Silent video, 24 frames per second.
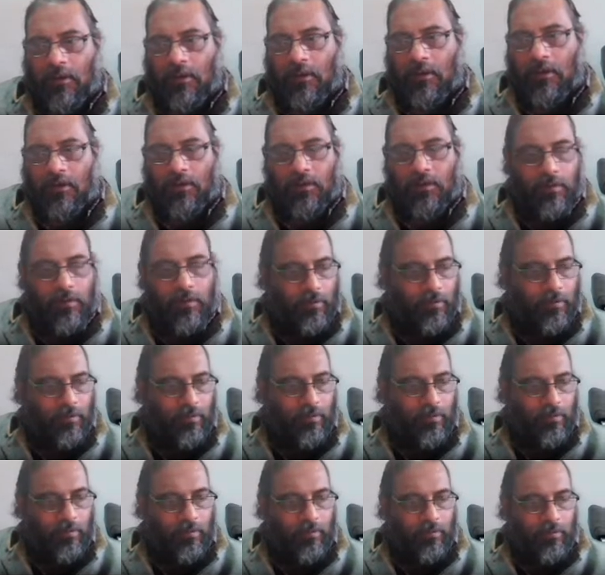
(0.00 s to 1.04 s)
So
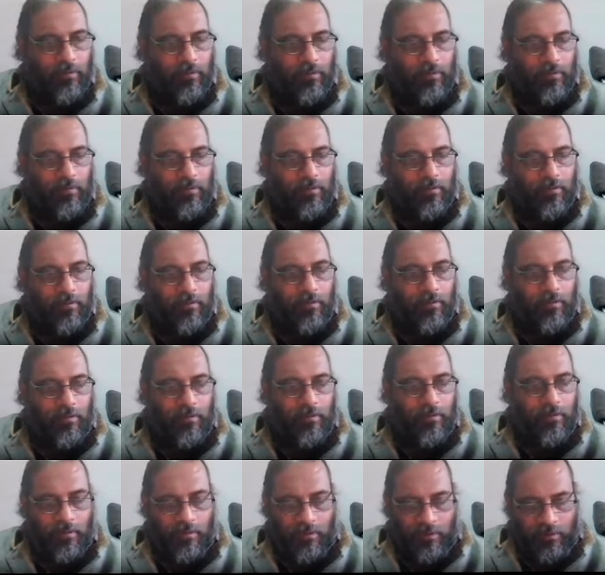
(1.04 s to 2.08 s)

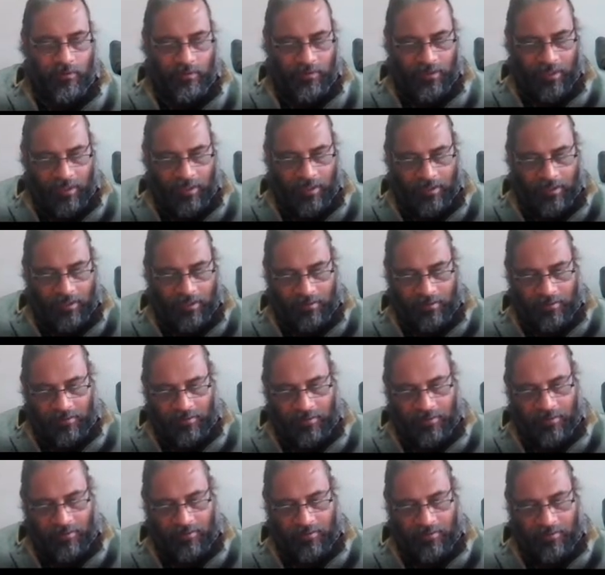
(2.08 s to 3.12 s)
the
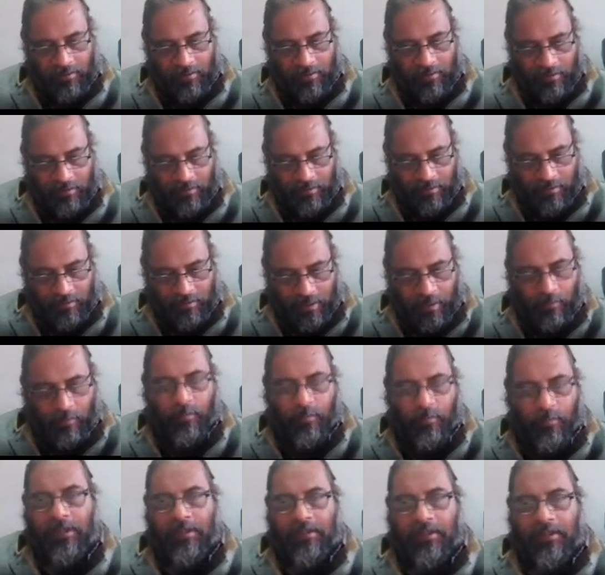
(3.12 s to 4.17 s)

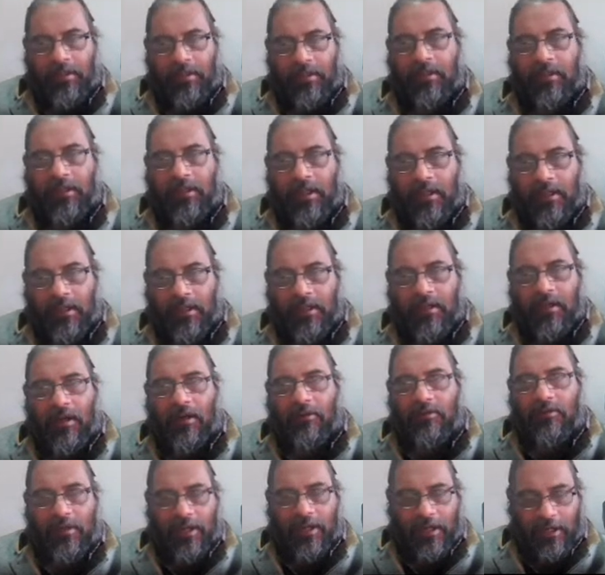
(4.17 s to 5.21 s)
computation carrying
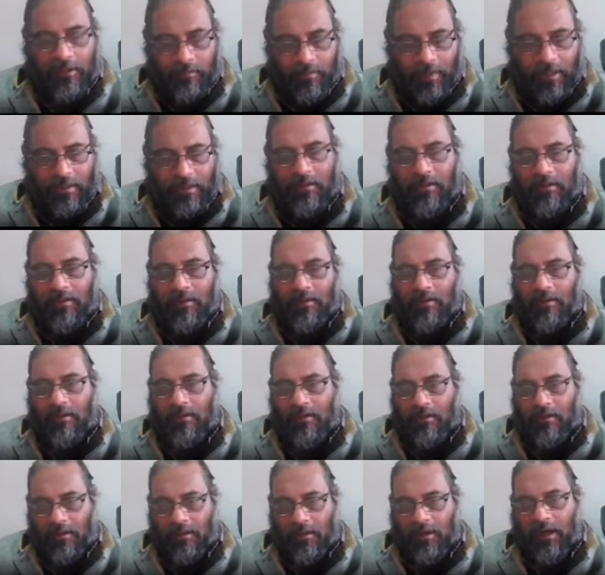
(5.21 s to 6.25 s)
out at my
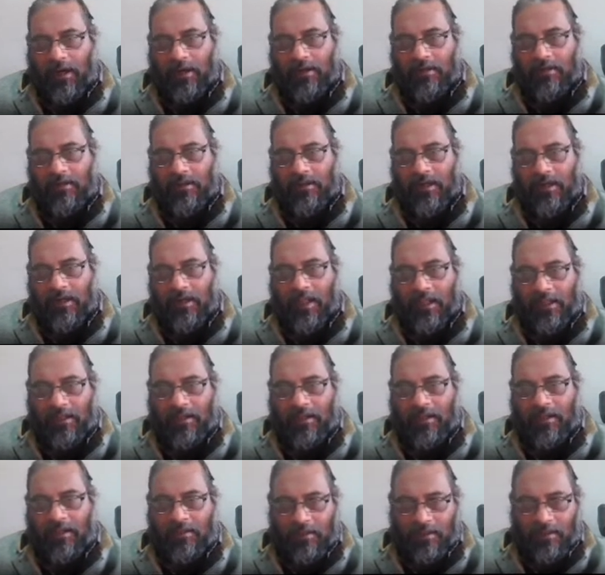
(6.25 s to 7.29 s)
client side, I
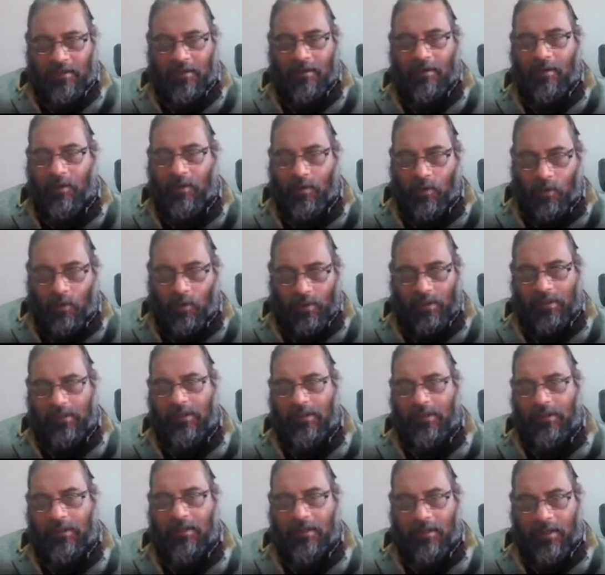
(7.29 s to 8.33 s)
can say
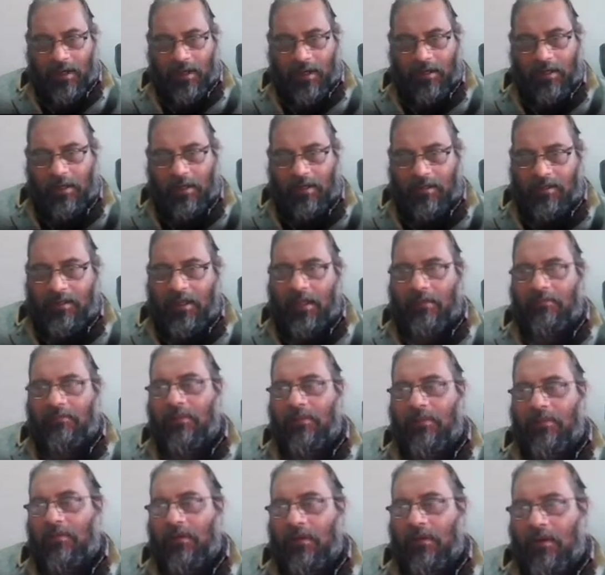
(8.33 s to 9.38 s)
locally data is
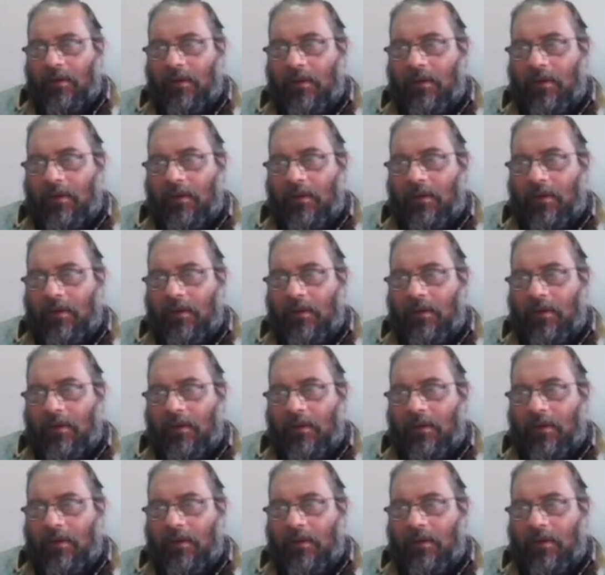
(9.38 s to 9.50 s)
available.